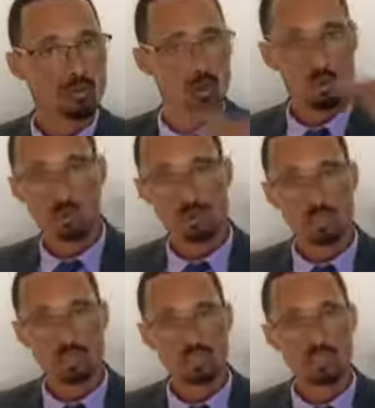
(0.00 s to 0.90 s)
for
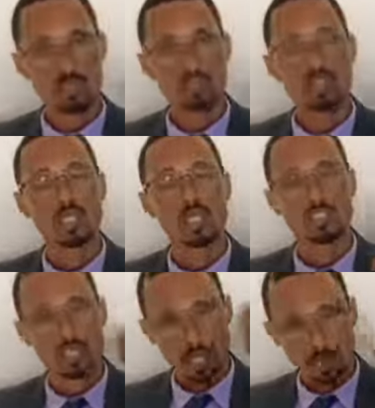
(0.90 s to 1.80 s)
losses
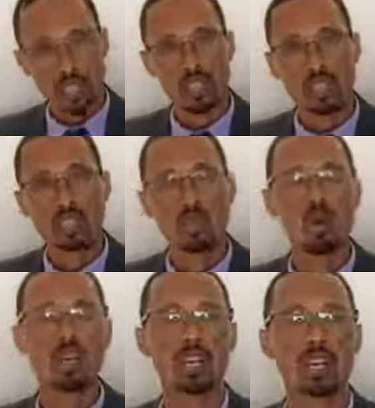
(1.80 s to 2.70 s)
that may
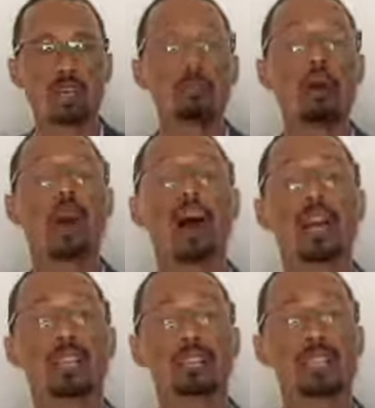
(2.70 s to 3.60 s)
occur,
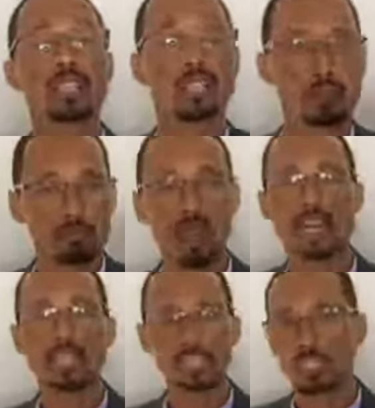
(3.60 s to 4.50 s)
but the
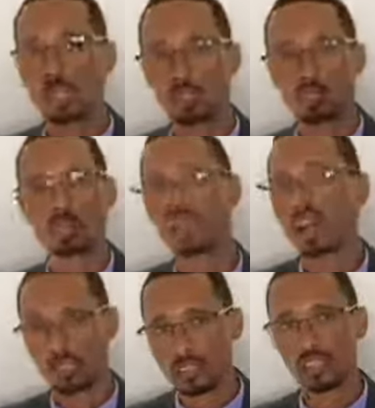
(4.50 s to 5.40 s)
manager does not
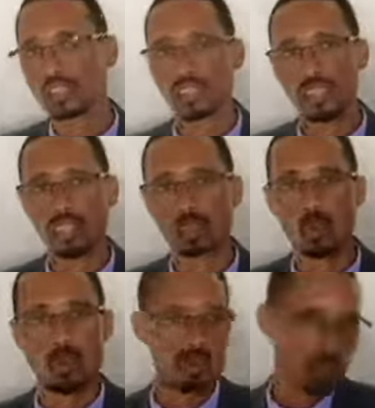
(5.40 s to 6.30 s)
face the uncertainty
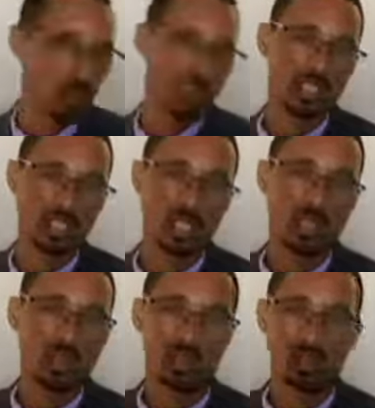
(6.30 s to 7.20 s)
of a new venture
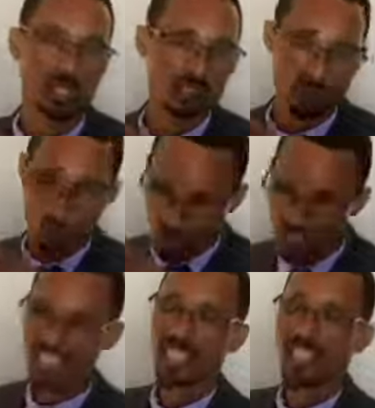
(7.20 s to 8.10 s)
with its
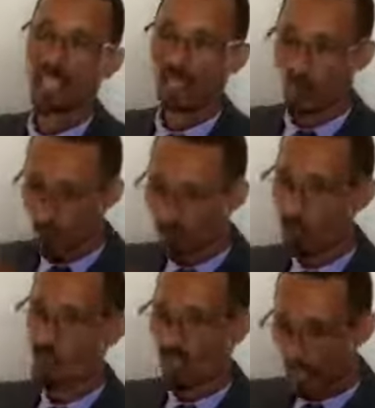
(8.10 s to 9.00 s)
potential for
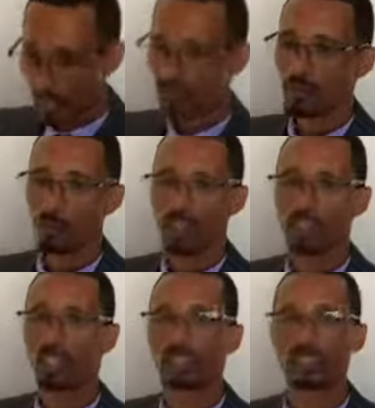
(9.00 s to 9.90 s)
failure and
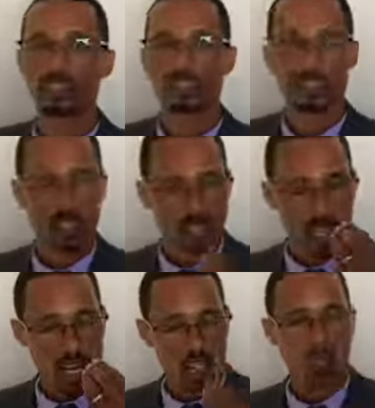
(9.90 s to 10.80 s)
financial losses.
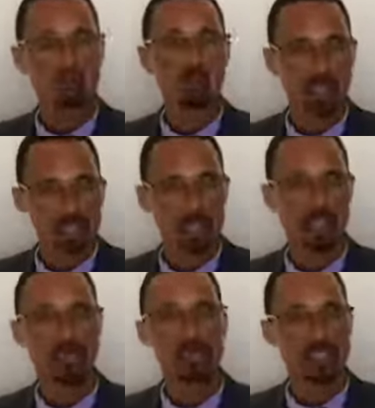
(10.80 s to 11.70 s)
He does not
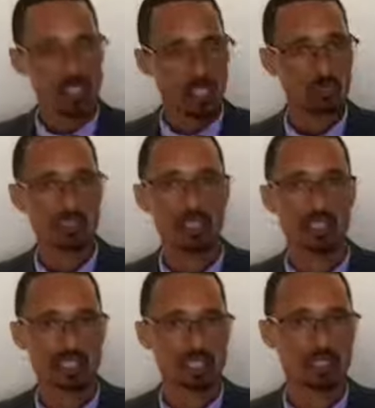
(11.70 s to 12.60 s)
share any business
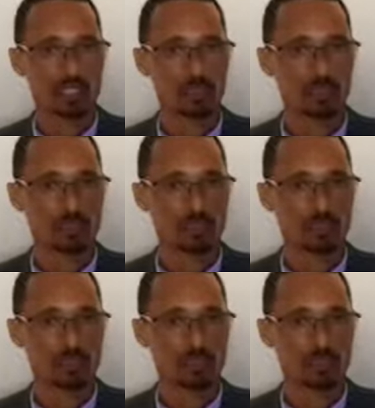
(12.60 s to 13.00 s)
risks.